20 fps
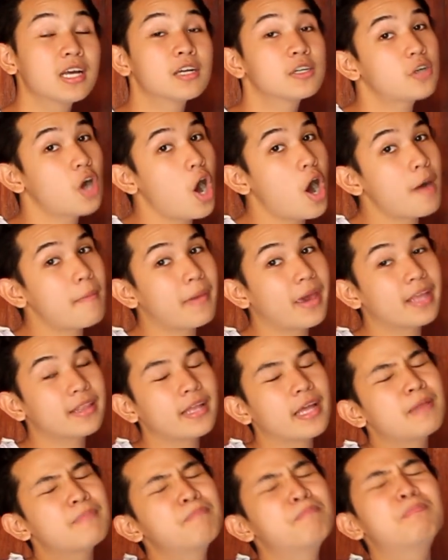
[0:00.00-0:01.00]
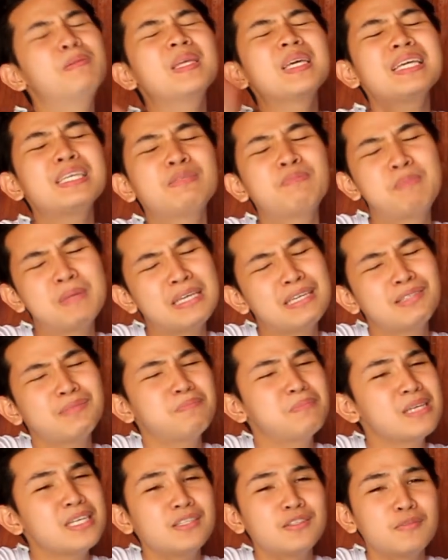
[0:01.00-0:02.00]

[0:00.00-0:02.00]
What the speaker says: comment, and please, please, please